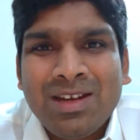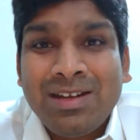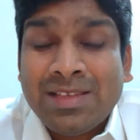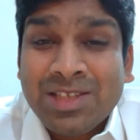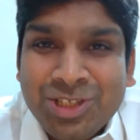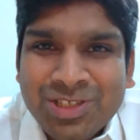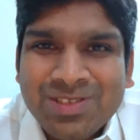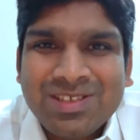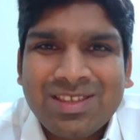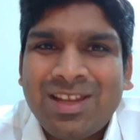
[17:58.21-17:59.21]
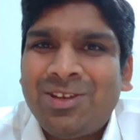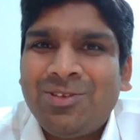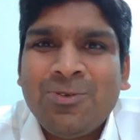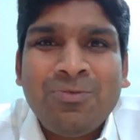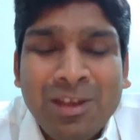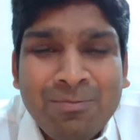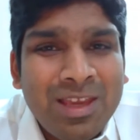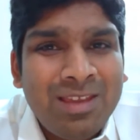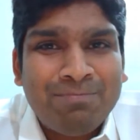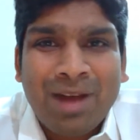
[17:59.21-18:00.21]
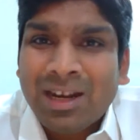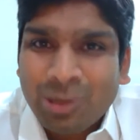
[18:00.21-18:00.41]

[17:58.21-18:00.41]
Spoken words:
decisions that you will be part